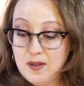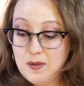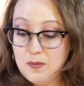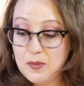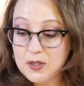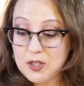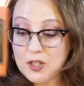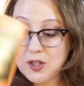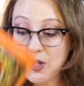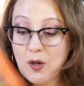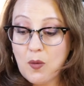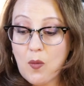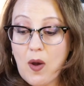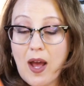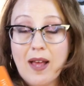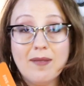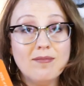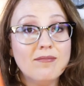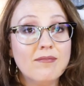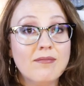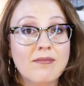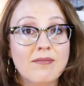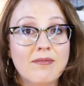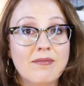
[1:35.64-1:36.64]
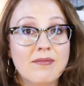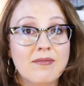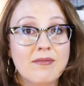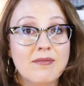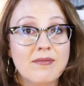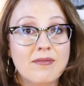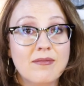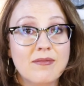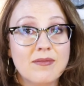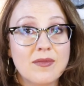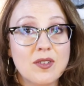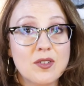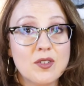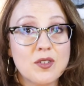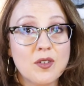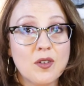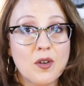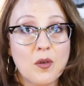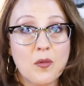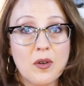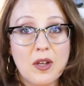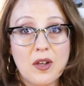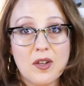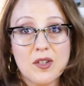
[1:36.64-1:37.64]
But you know what? The
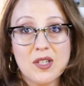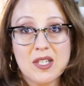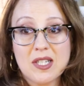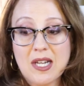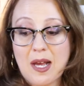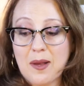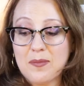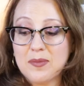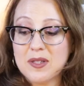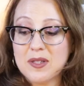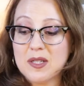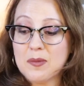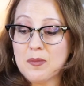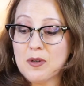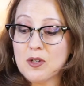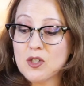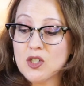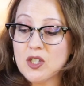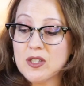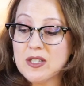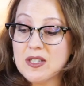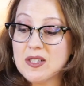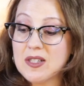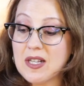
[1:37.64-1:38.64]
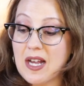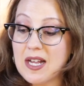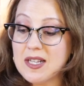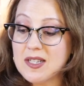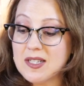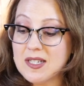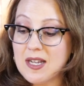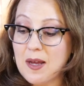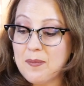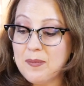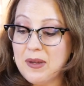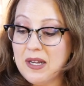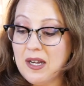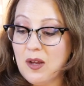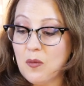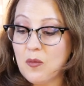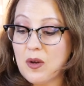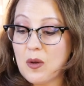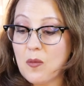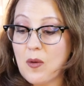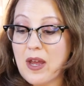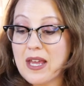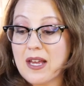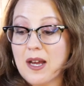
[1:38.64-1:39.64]
sooner we all stop spiritually sidestepping and we
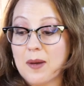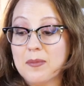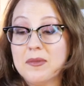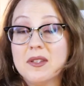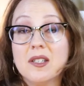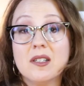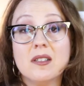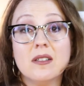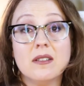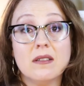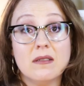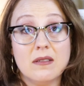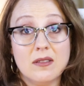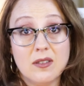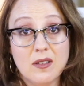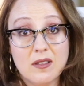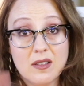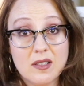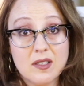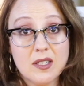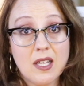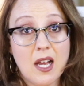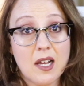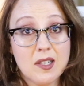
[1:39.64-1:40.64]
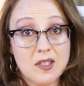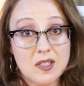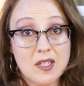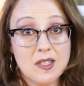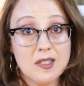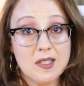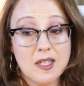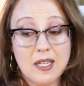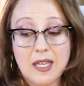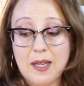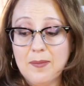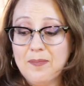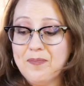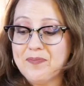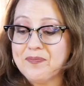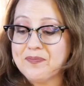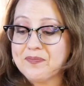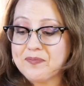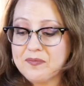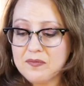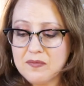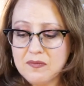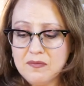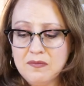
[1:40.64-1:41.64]
wake up to the toxicity
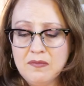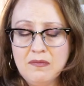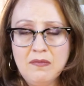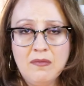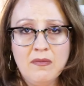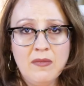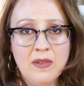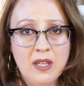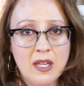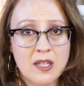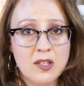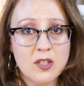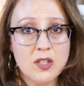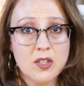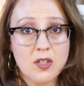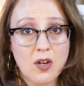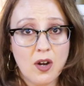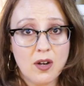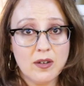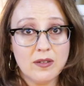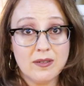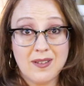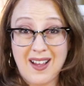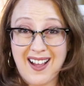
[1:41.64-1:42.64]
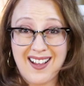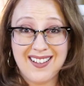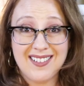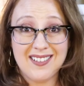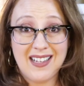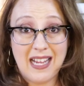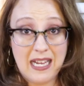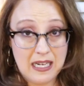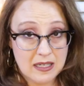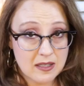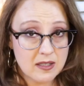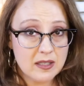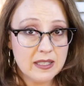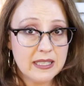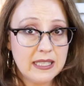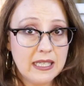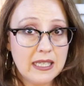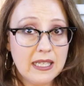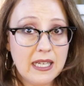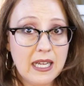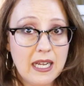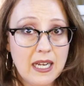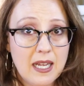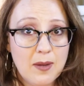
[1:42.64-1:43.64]
and start not handling
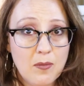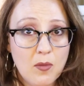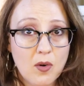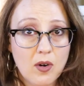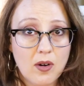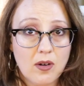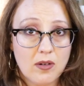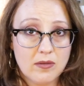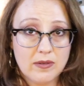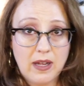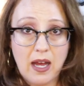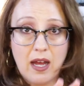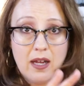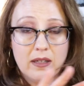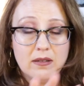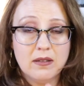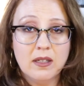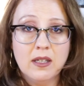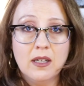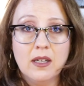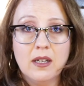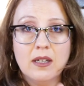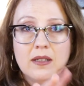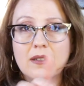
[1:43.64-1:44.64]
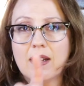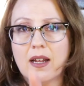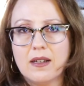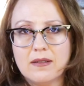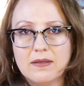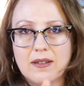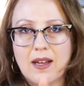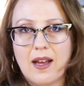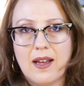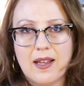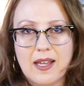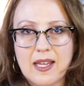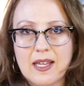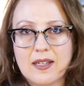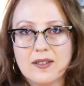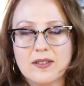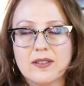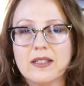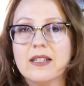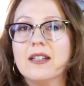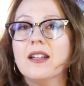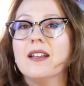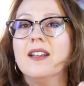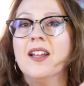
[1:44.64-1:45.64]
it anymore, or not
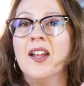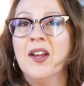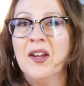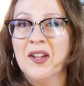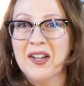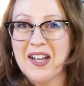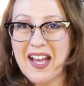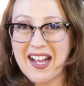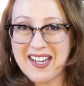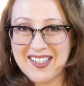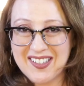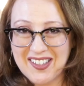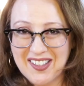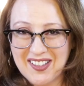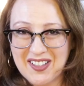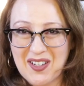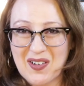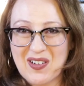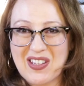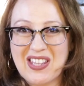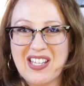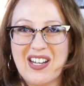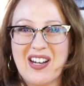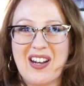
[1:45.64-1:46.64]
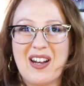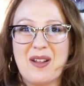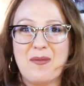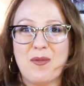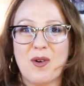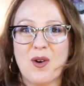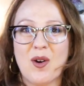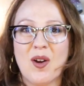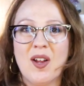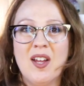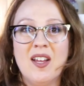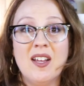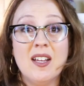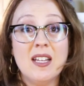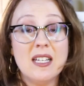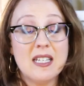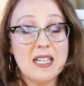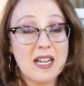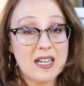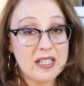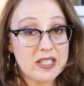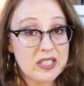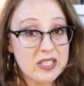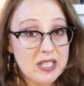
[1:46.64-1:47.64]
handling it, not dealing with it anymore,
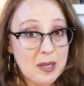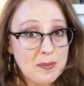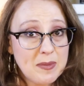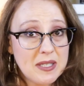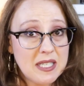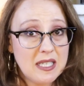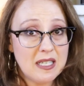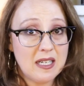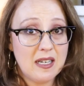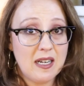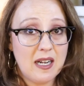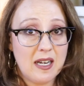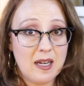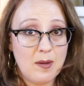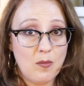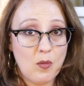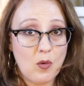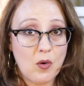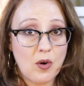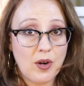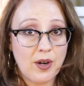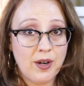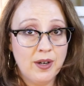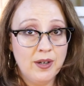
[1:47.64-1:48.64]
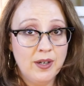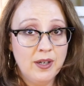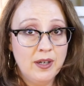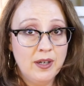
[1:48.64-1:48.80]
not accepting it anymore,